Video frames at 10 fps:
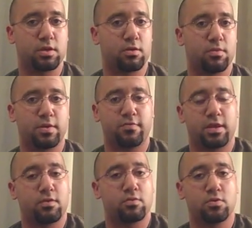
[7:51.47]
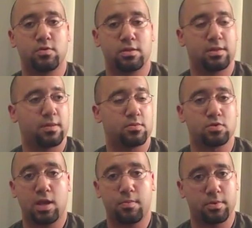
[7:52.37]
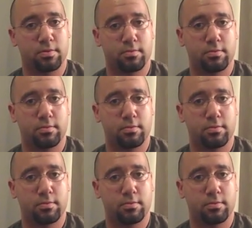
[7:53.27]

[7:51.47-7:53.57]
If they don't do it, the label's dropping.